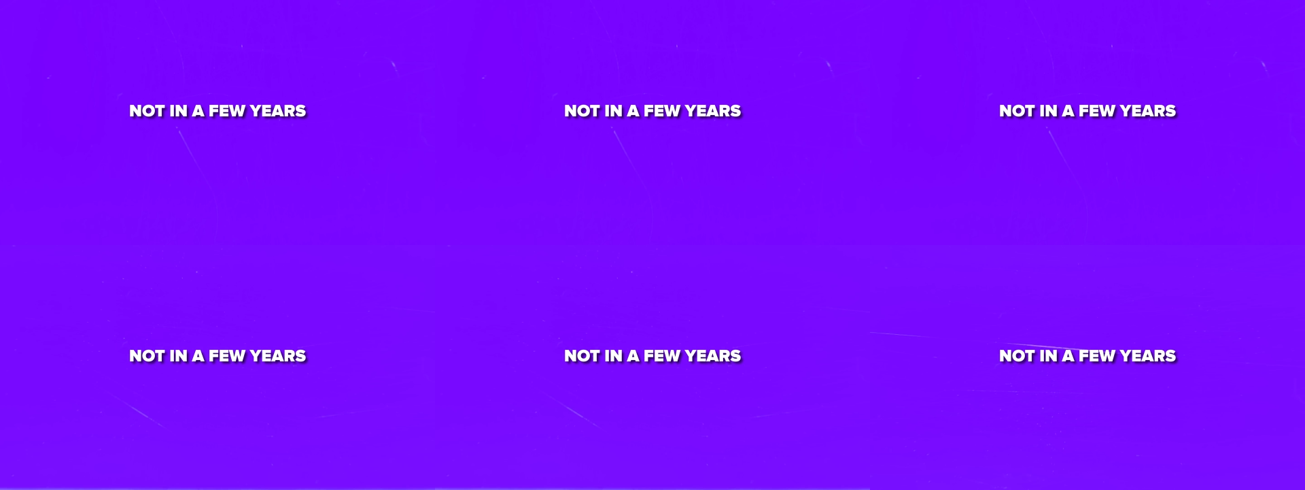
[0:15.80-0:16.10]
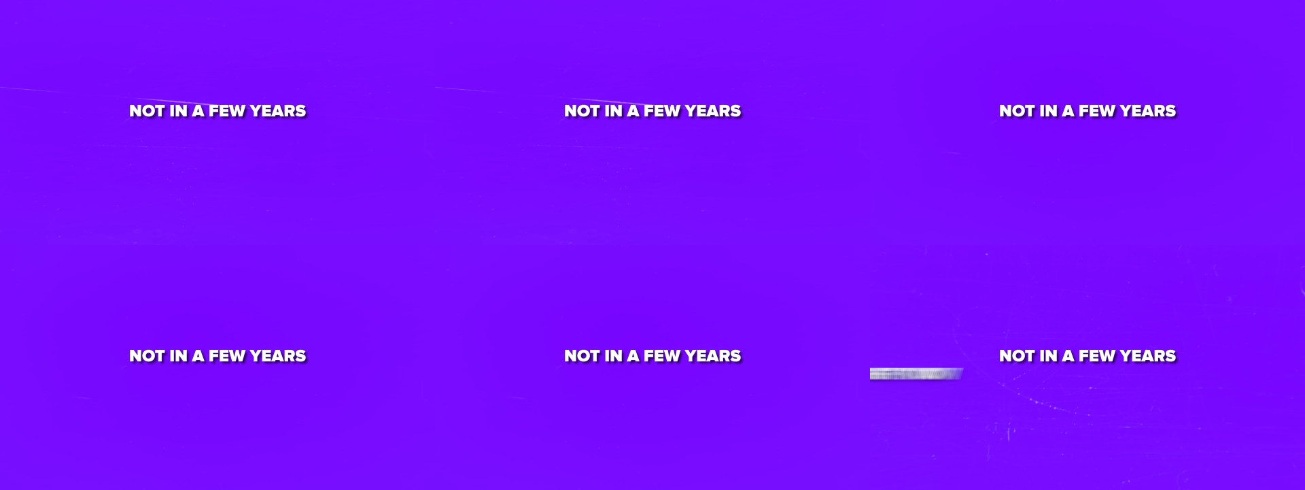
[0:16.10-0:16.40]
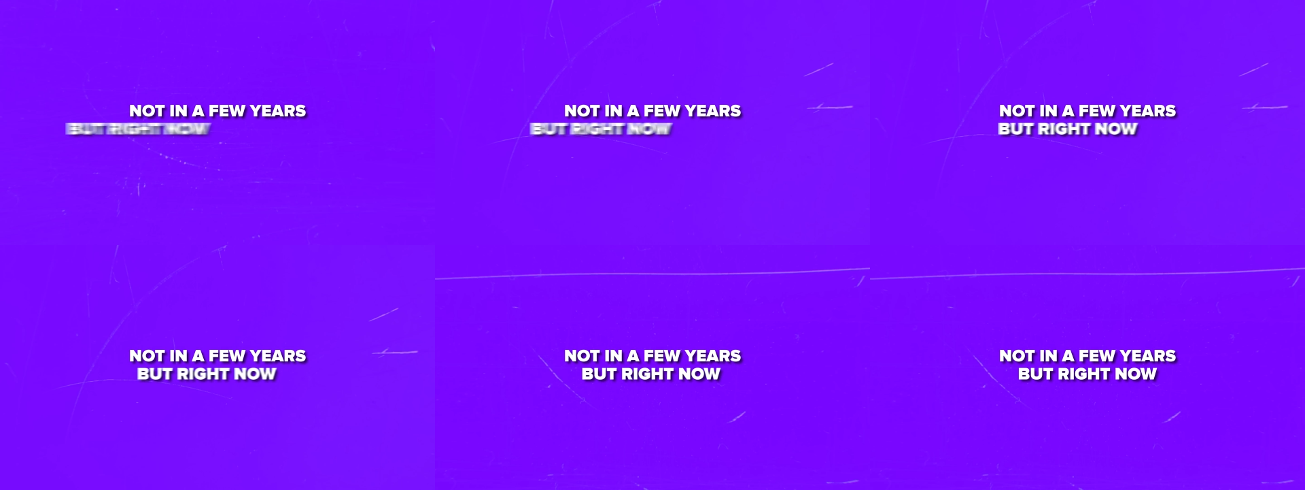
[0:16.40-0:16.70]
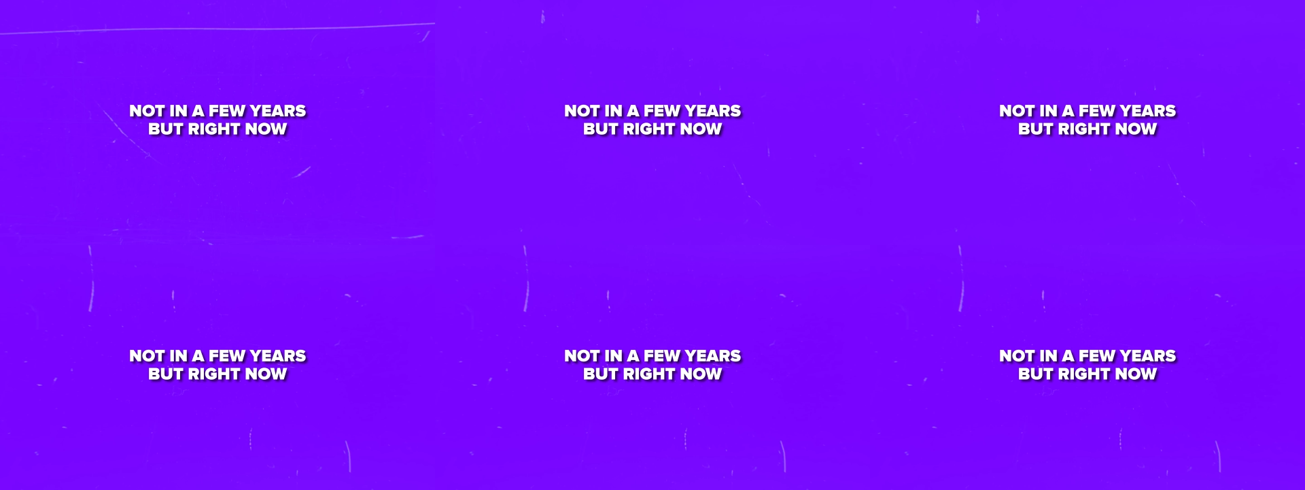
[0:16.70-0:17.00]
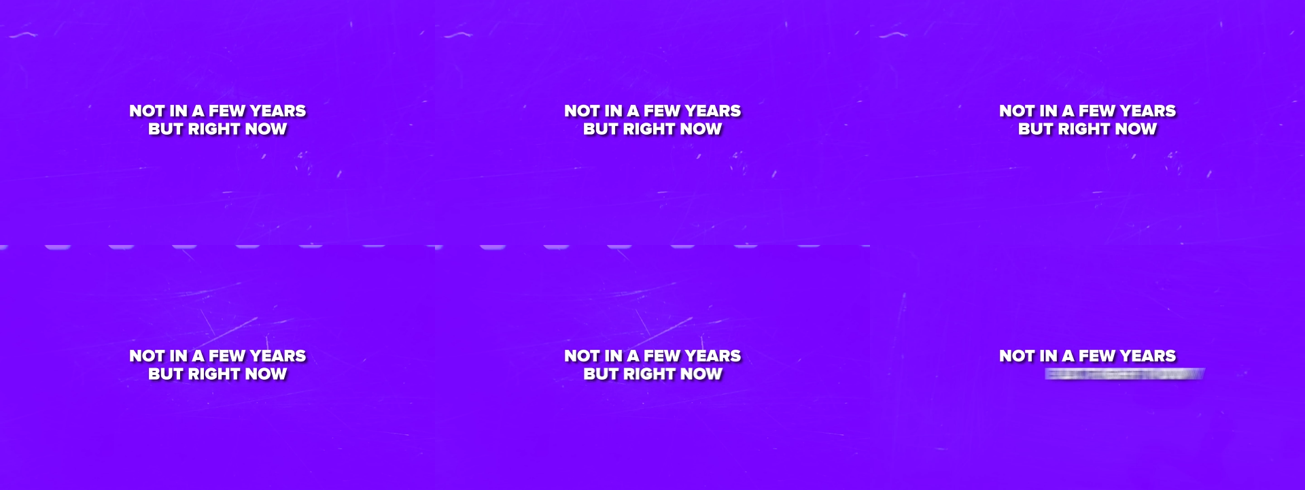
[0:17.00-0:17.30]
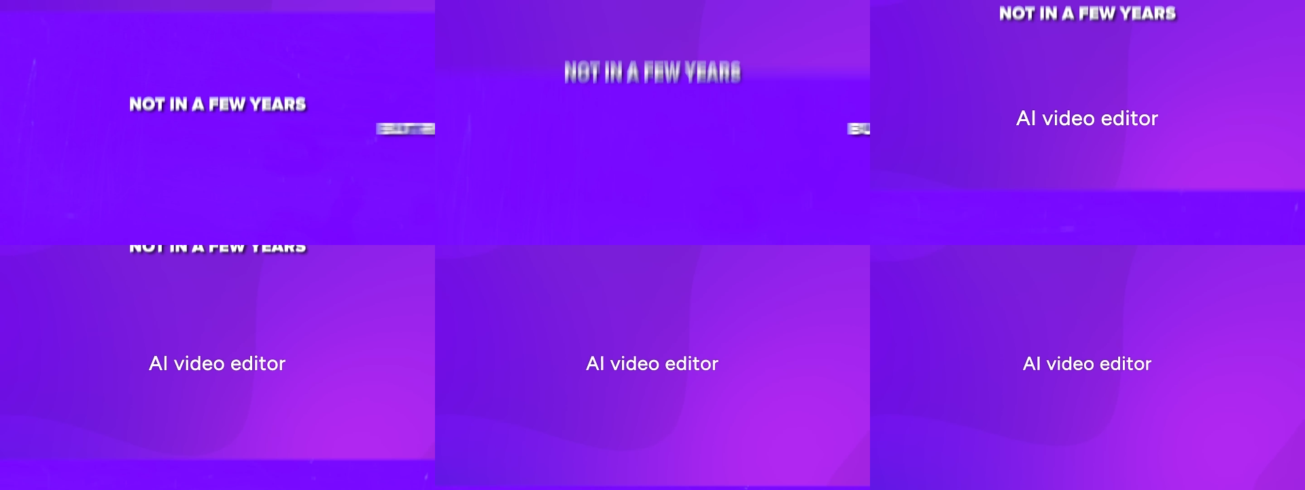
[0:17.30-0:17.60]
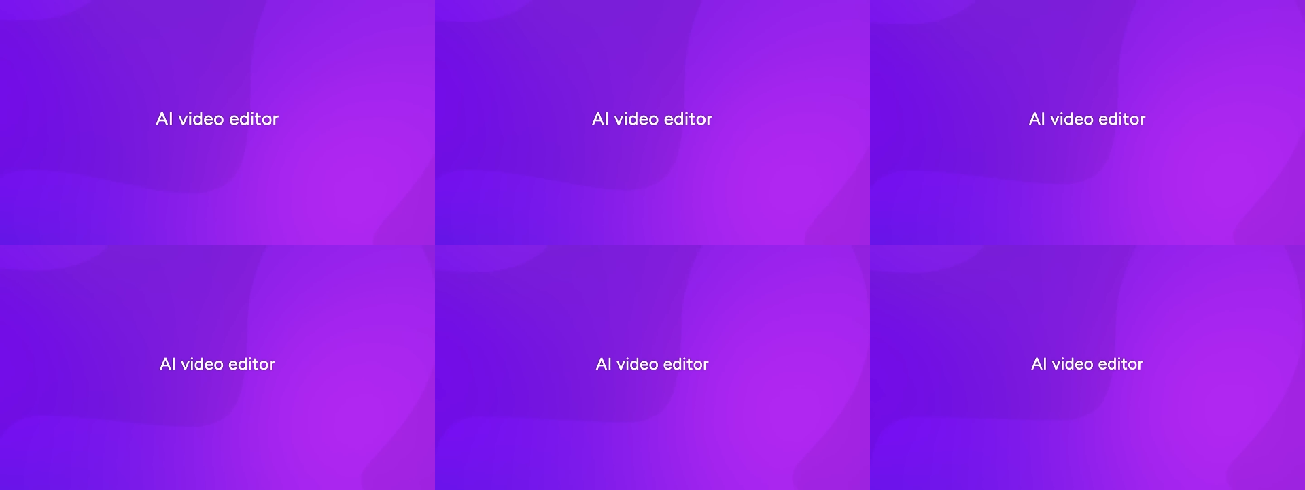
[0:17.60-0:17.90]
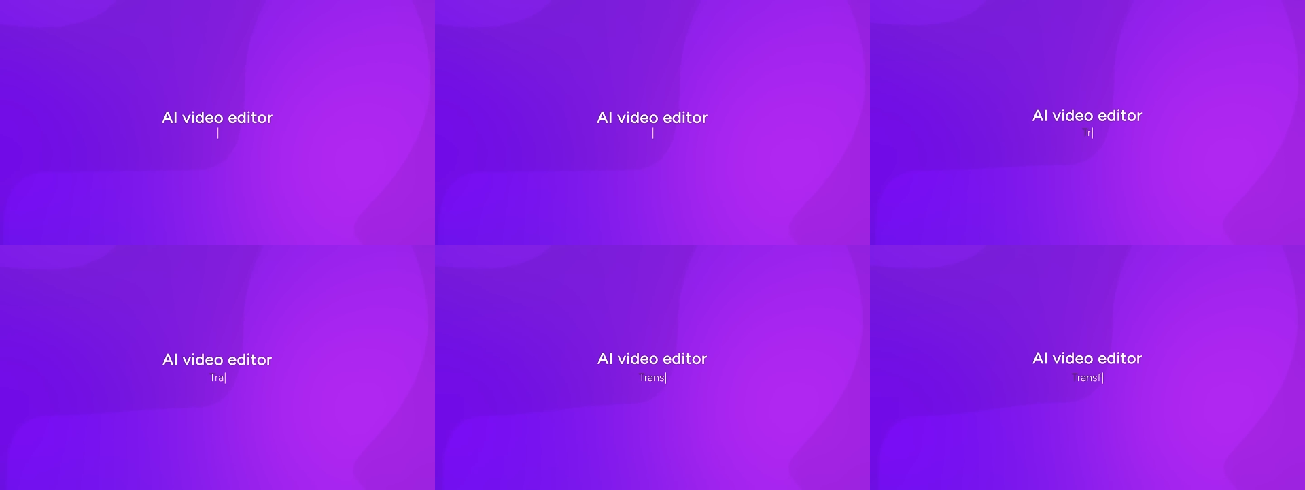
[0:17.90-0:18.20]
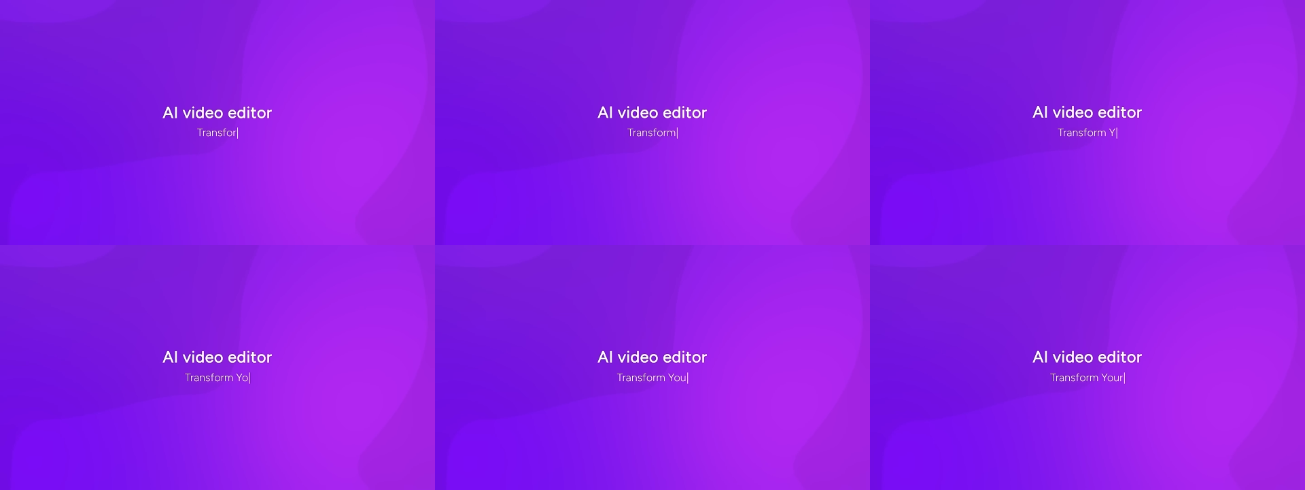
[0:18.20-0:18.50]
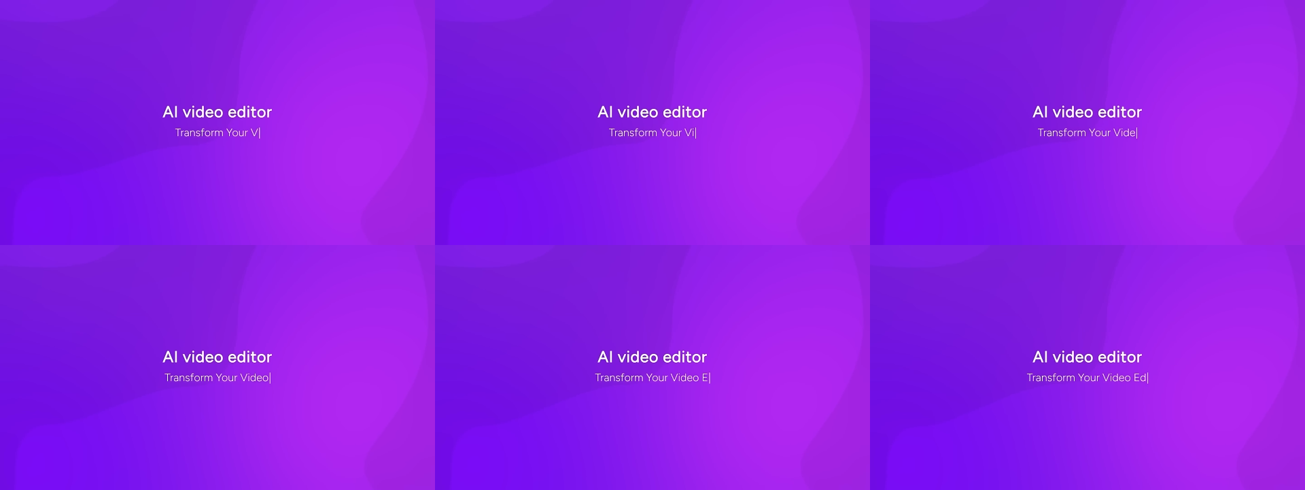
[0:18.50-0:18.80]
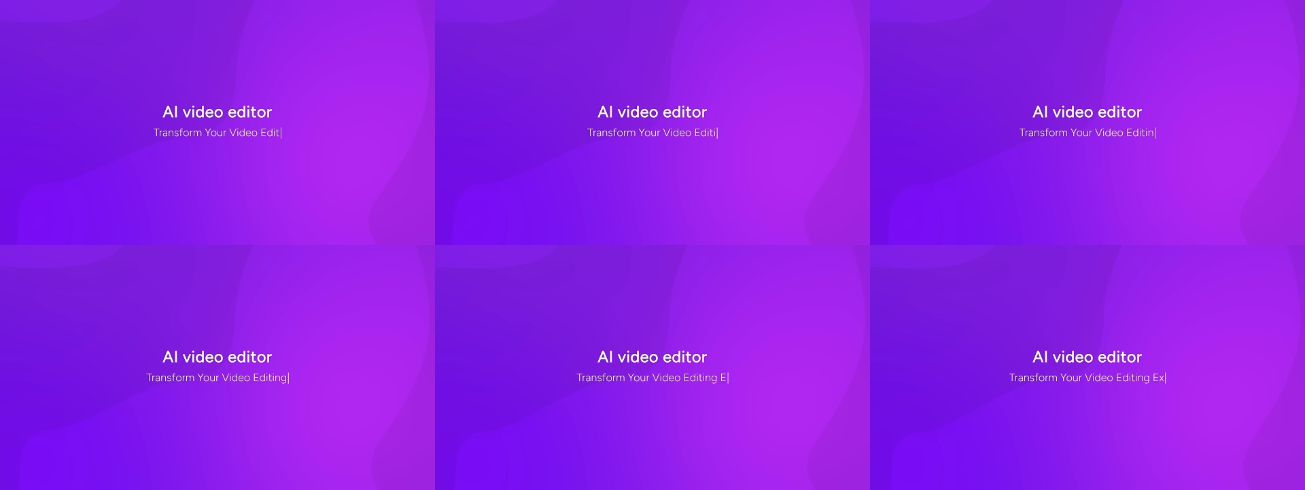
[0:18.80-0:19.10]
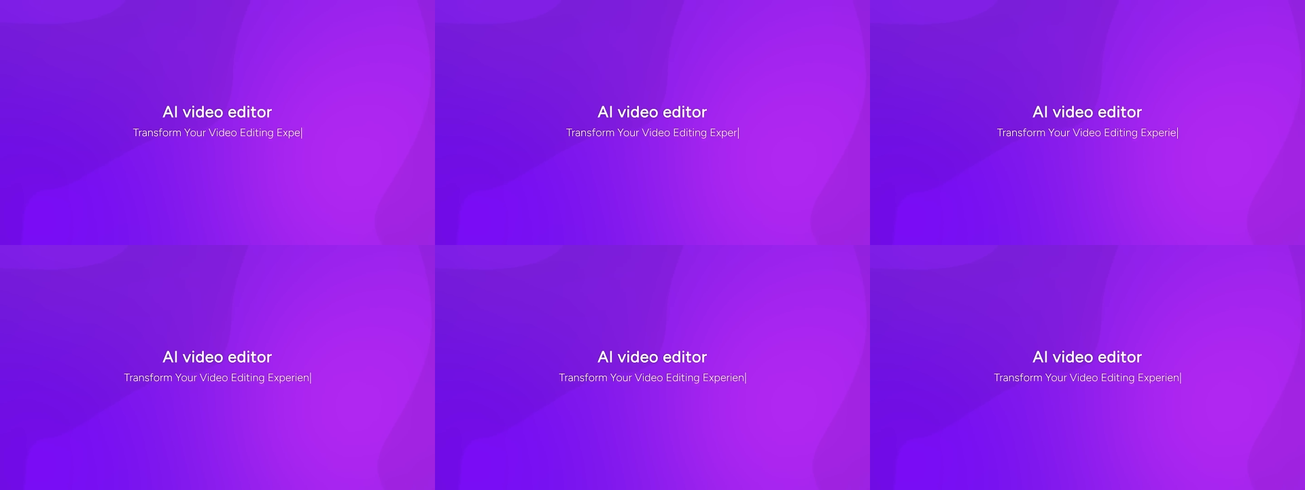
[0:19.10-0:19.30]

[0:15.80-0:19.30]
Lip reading: [unreadable: no face in view]